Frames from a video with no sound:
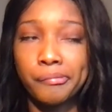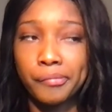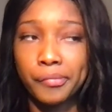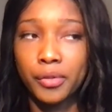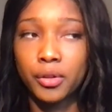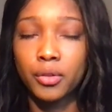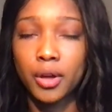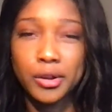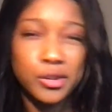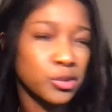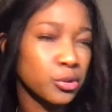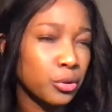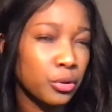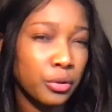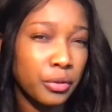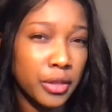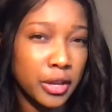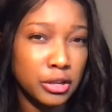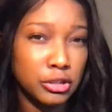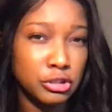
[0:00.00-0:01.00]
the logical
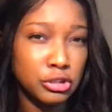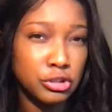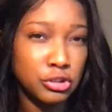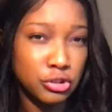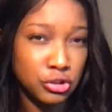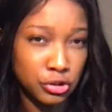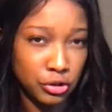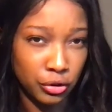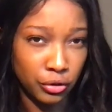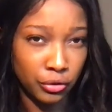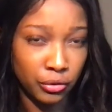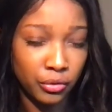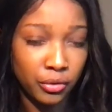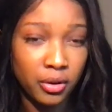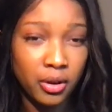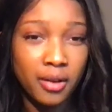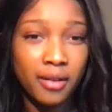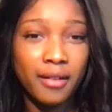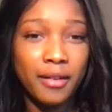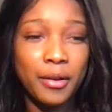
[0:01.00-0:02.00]
thing to do
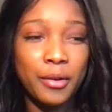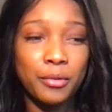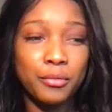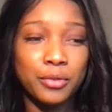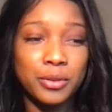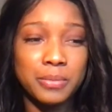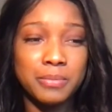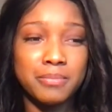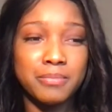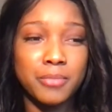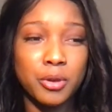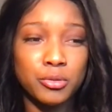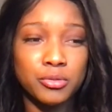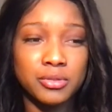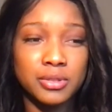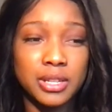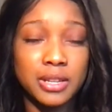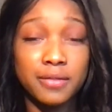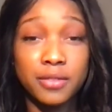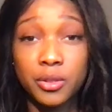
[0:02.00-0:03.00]

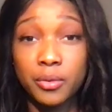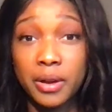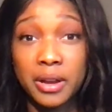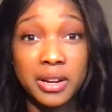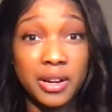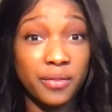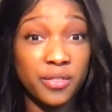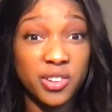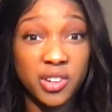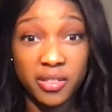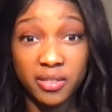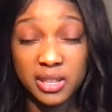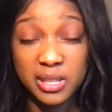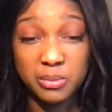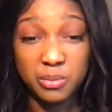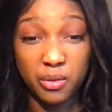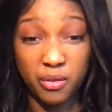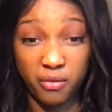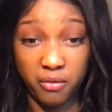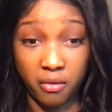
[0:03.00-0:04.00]
even though I had never done this
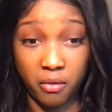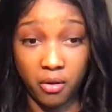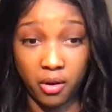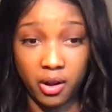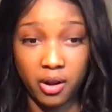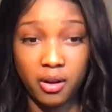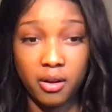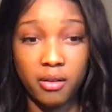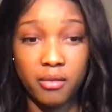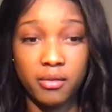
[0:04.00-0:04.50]
before,